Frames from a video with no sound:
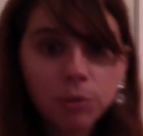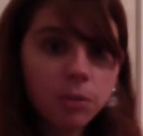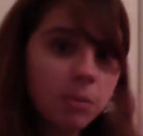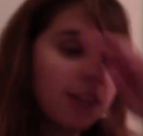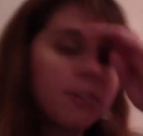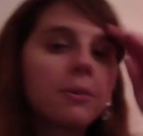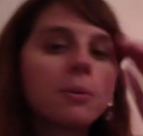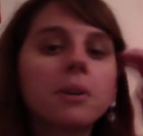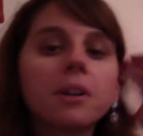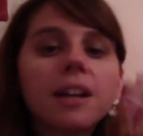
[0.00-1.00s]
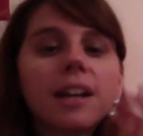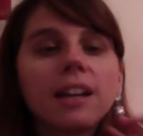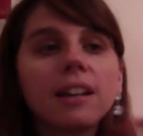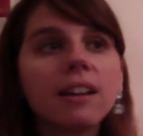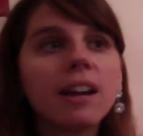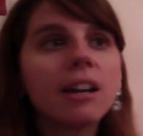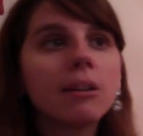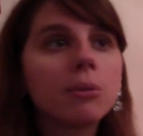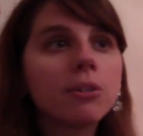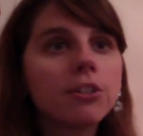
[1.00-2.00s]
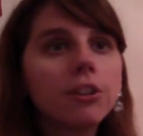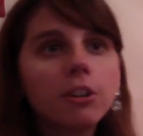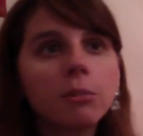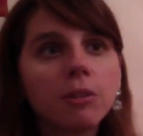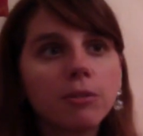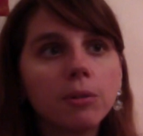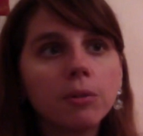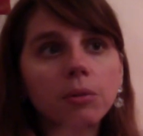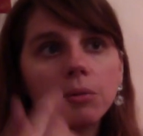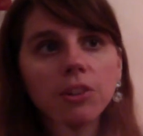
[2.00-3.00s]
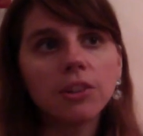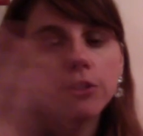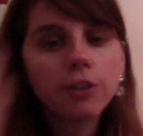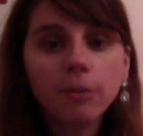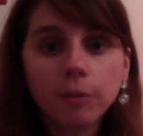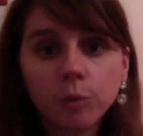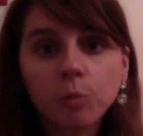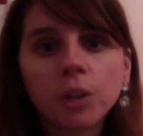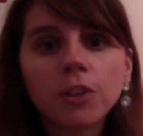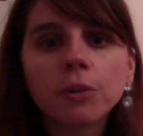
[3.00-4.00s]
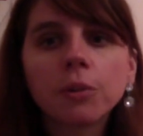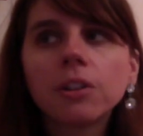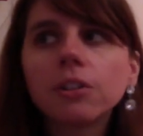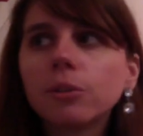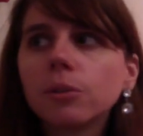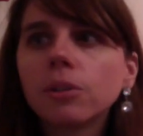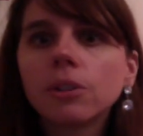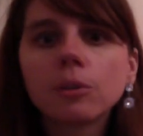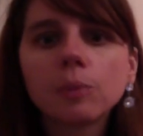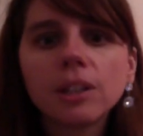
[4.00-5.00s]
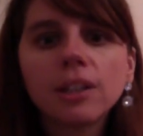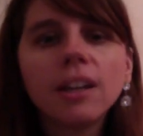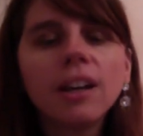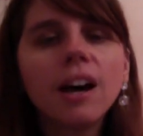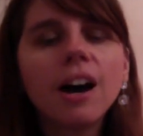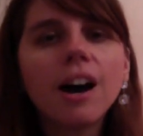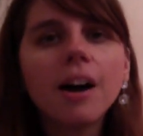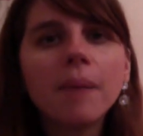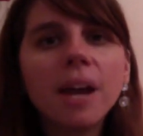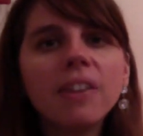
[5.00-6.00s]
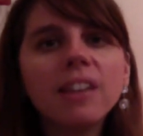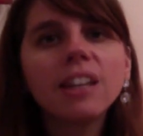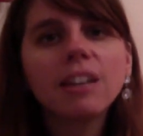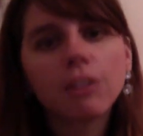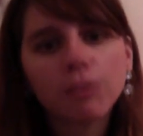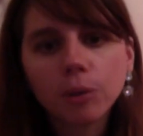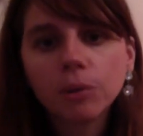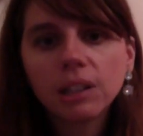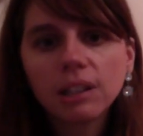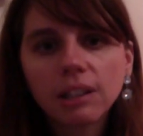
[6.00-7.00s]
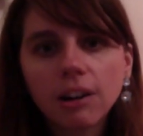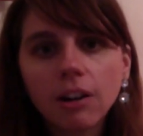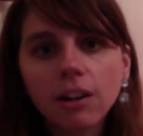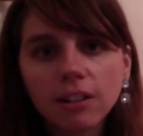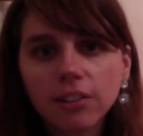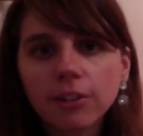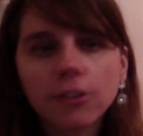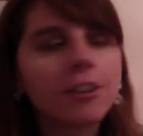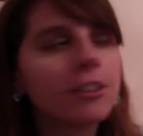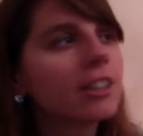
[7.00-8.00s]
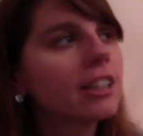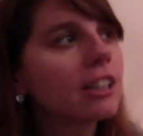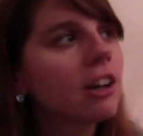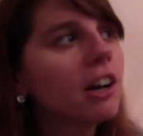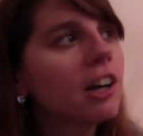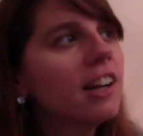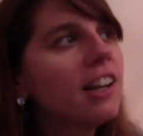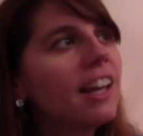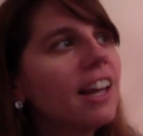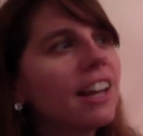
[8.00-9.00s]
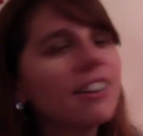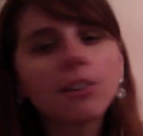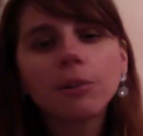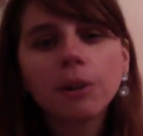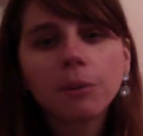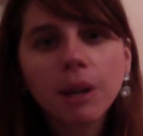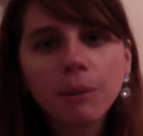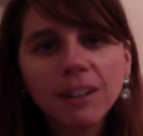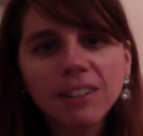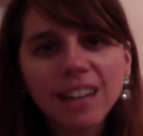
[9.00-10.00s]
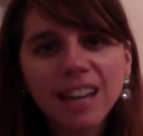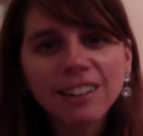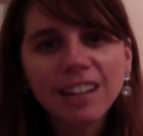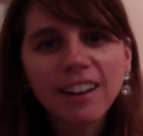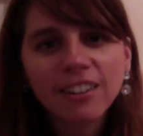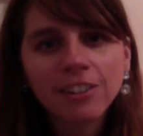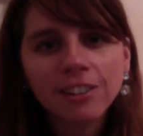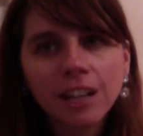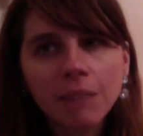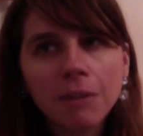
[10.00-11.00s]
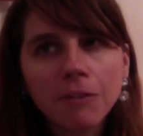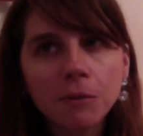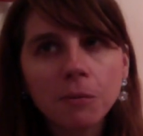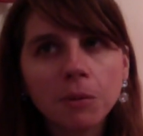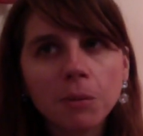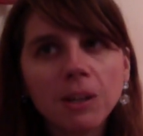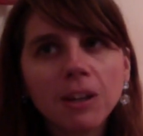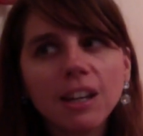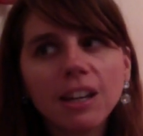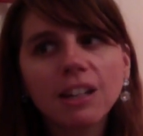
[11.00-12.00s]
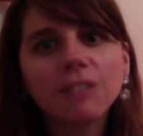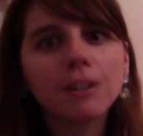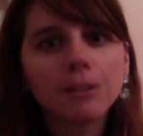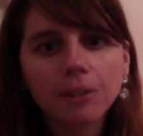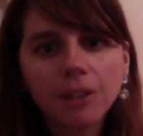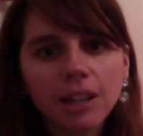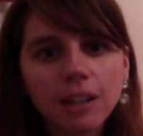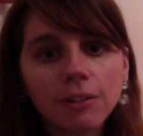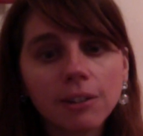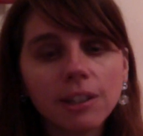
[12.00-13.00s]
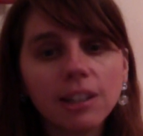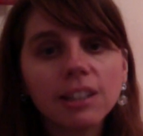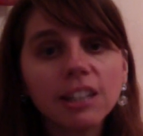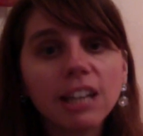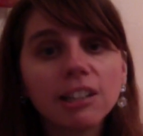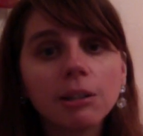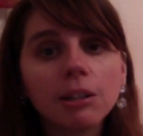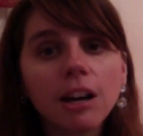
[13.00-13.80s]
main store, and I was charging my phone as I was driving from one store to the Goodwill, and then left the phone in the car because I was charging in the car. And so when I went into the outlet, I actually didn't have my phone with me, and I figured, okay, I didn't really need the outlet.